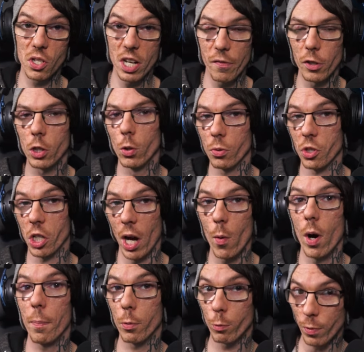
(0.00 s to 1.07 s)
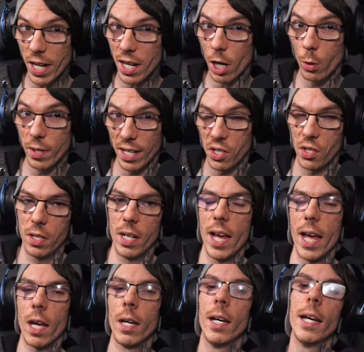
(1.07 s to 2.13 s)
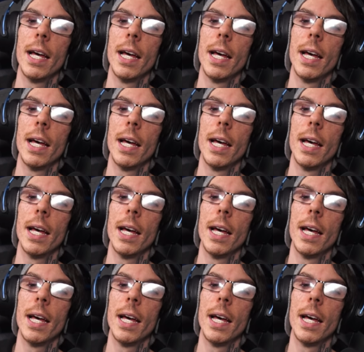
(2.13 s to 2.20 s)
difficult co-op Reno yesterday,